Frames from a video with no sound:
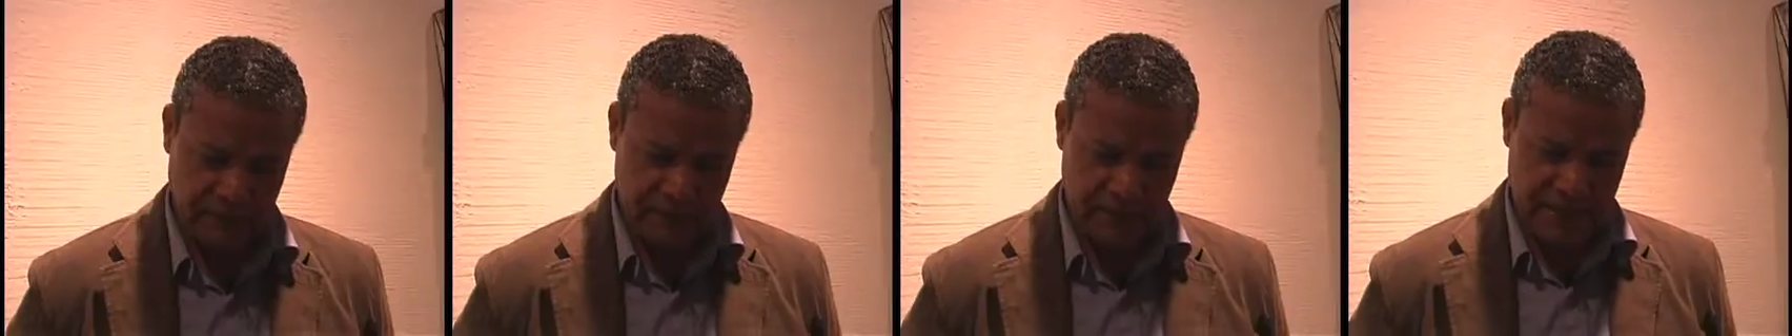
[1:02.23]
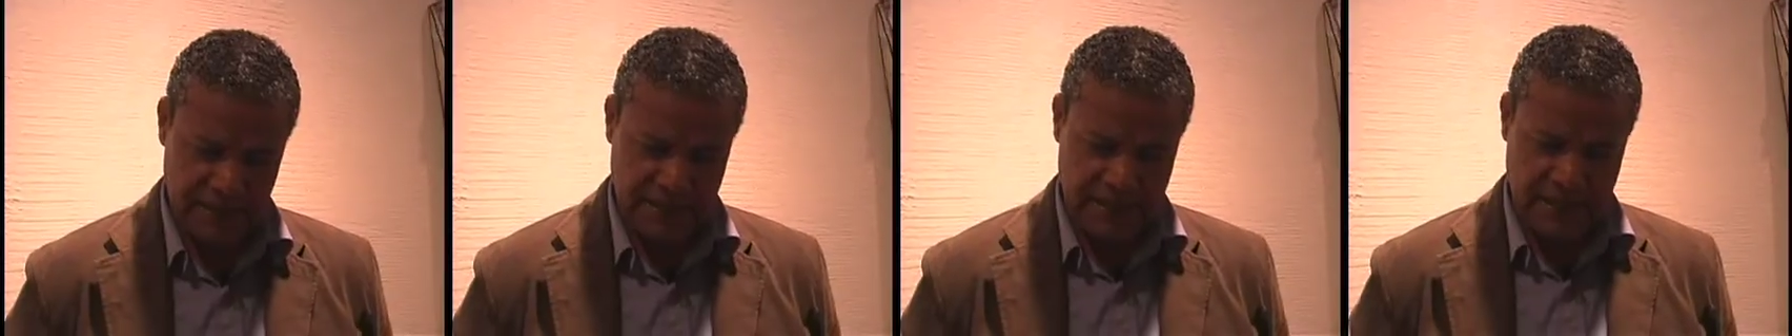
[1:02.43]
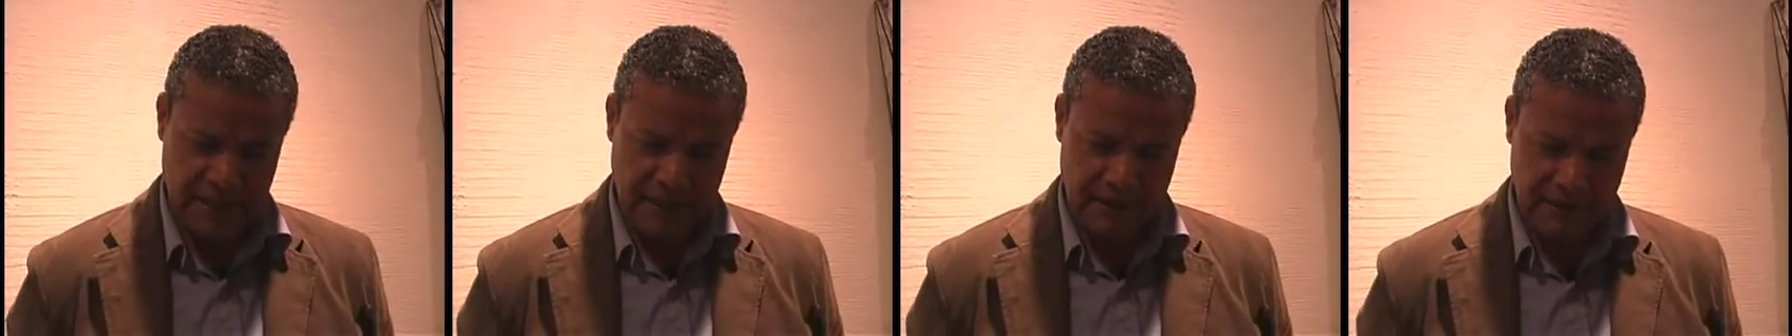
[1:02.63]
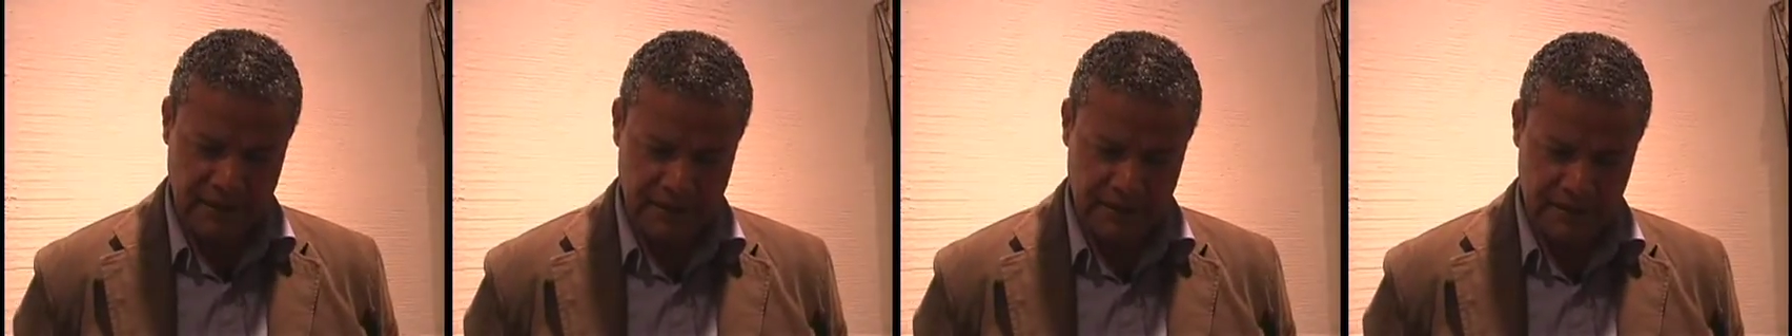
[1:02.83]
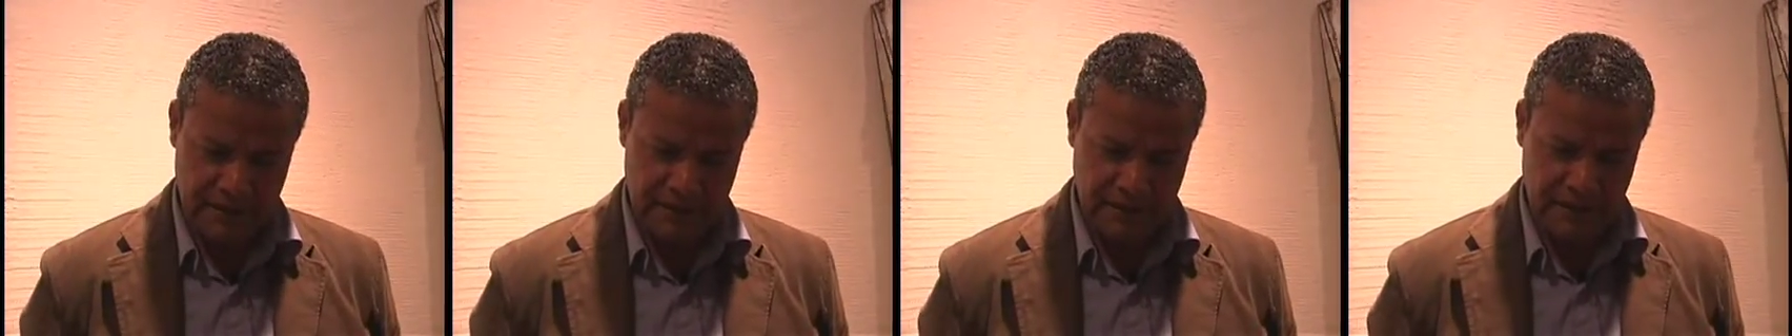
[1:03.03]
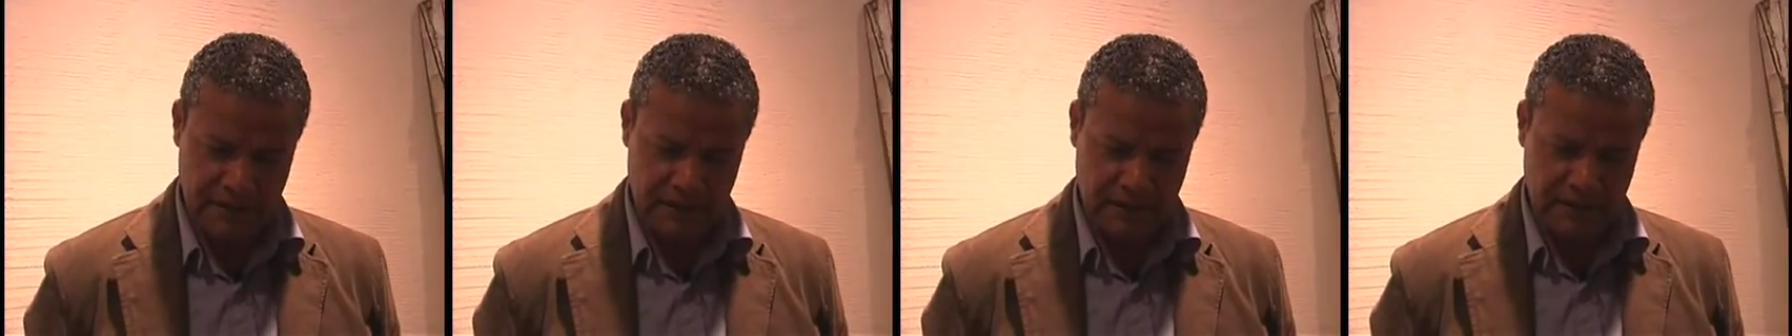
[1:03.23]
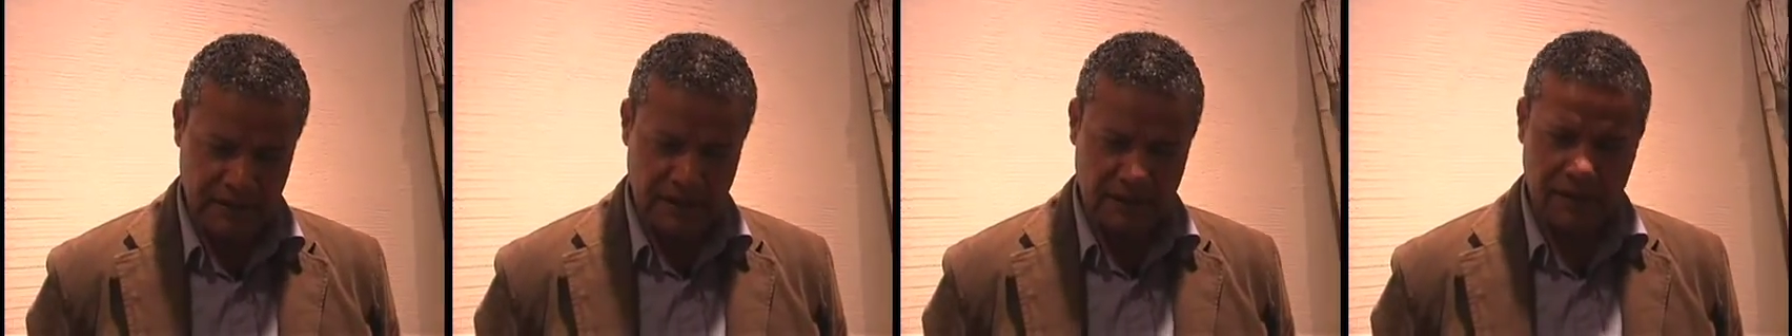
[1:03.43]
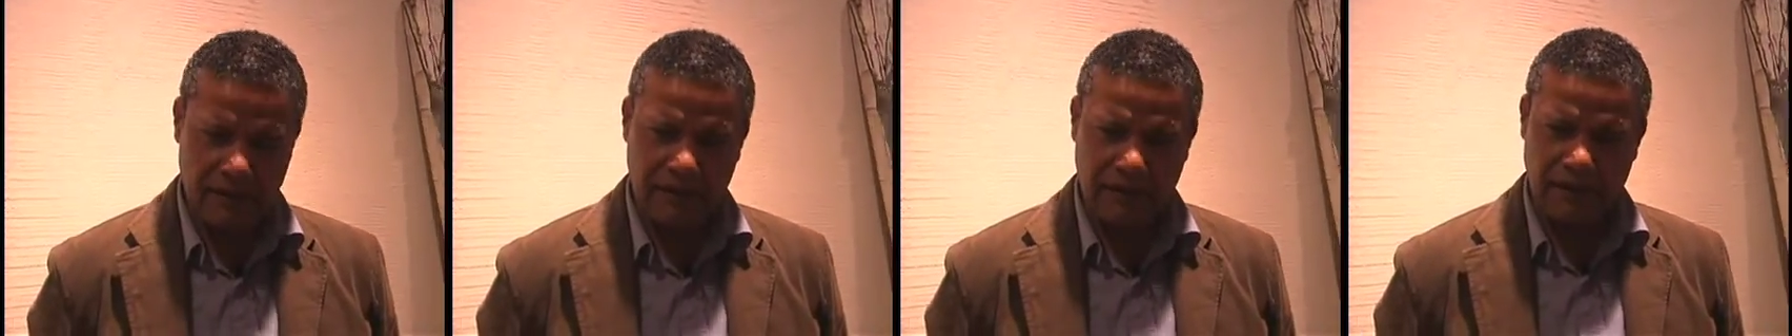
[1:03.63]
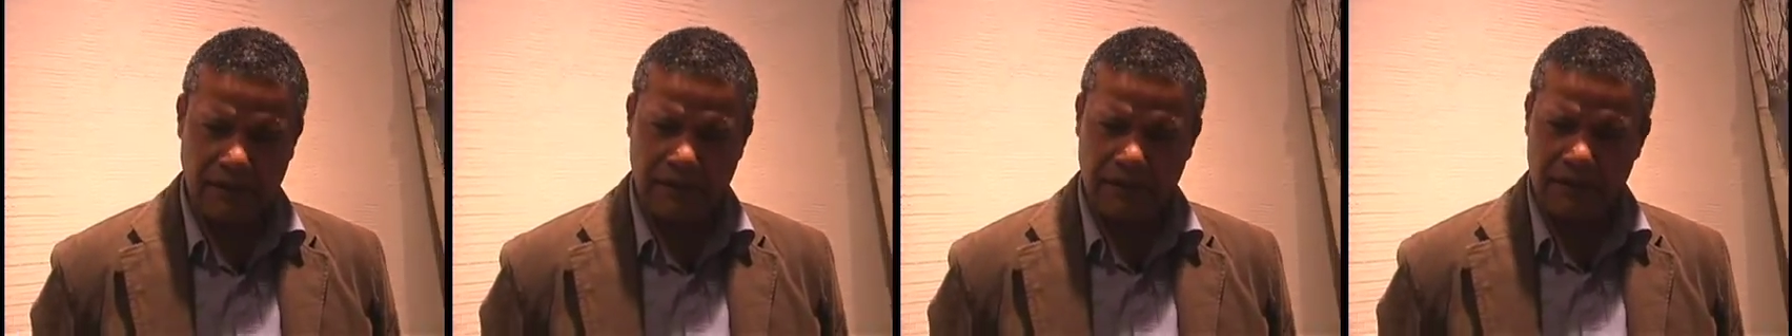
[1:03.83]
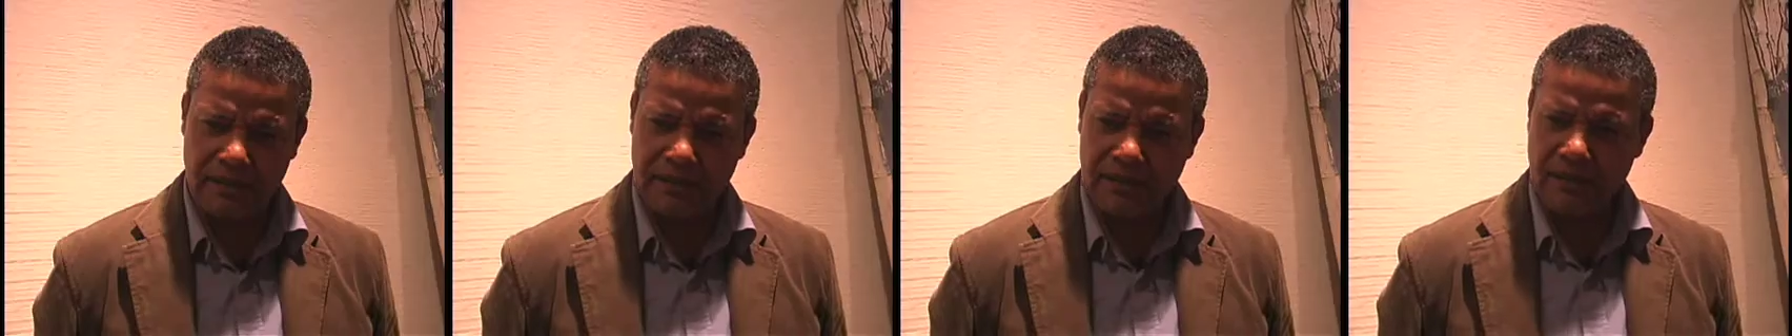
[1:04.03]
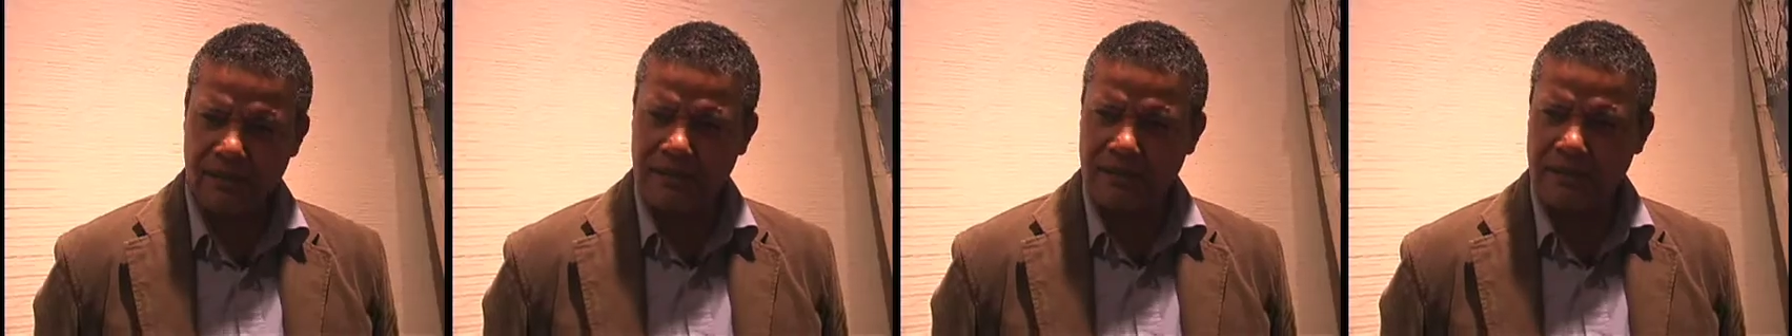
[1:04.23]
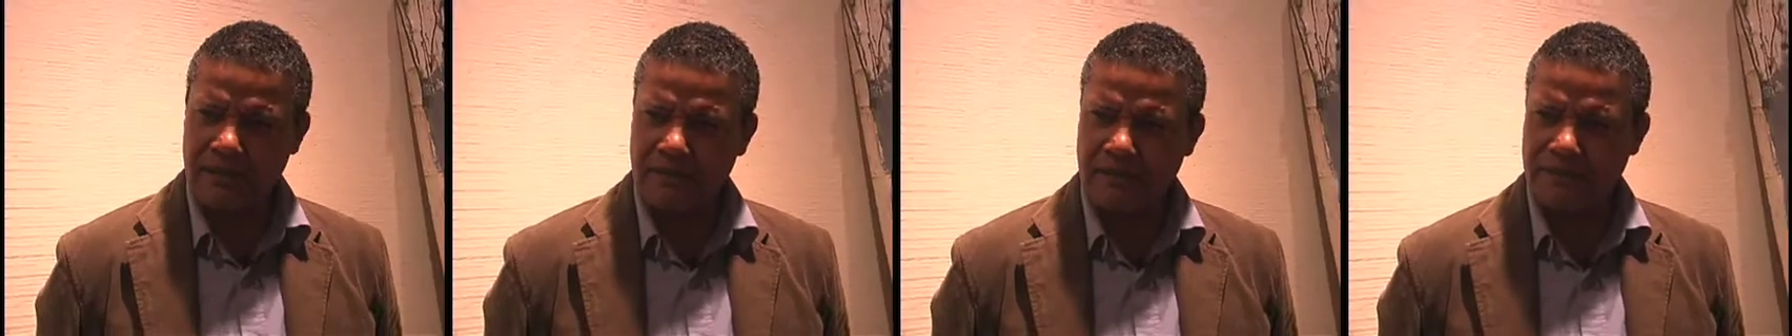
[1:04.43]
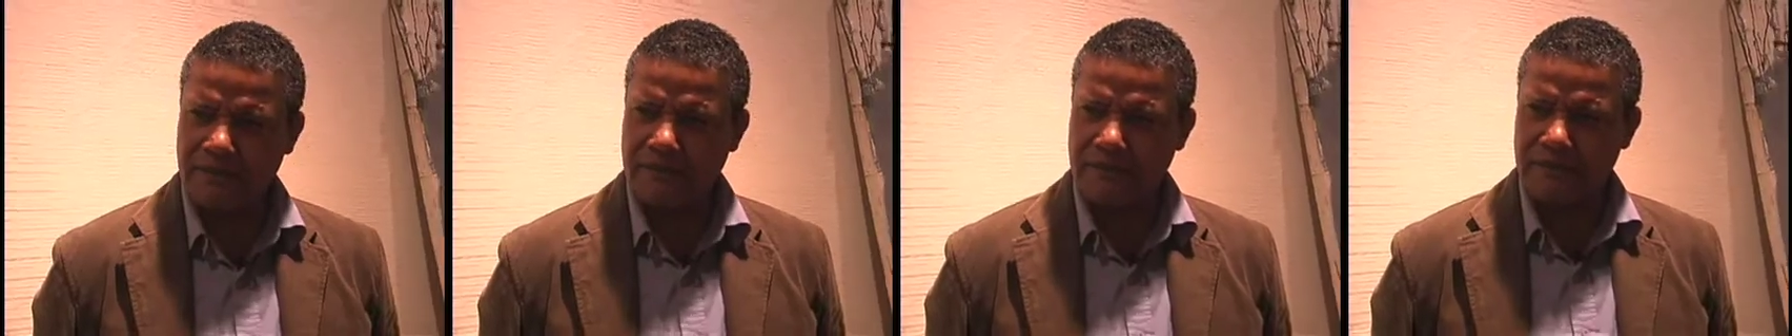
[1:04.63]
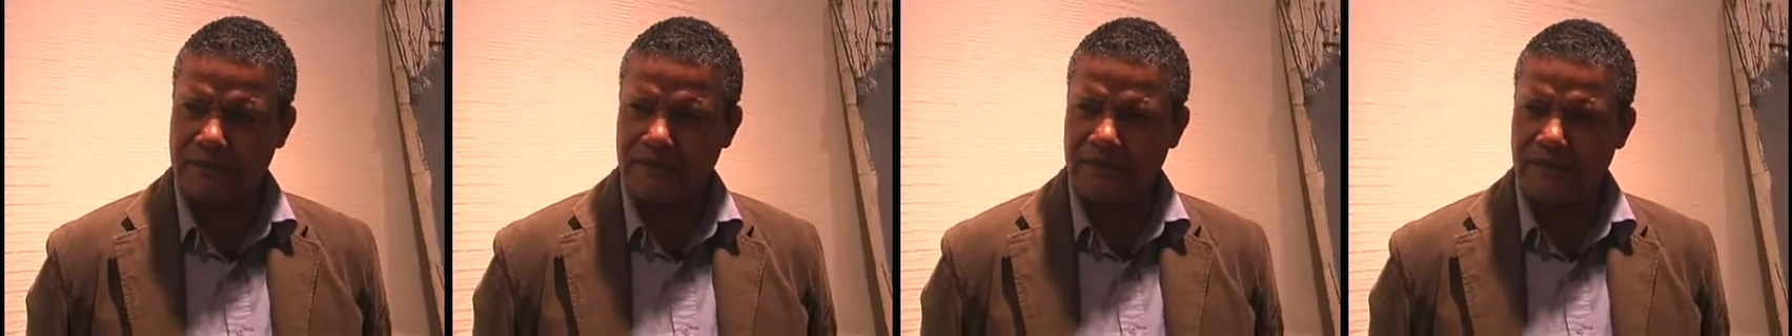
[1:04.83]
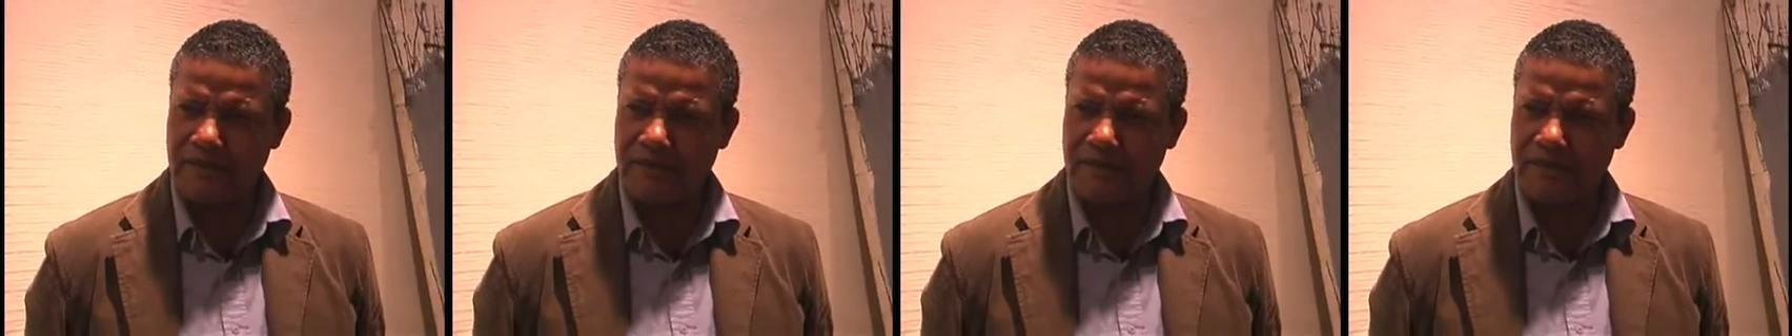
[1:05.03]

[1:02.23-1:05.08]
with sadness and a sense of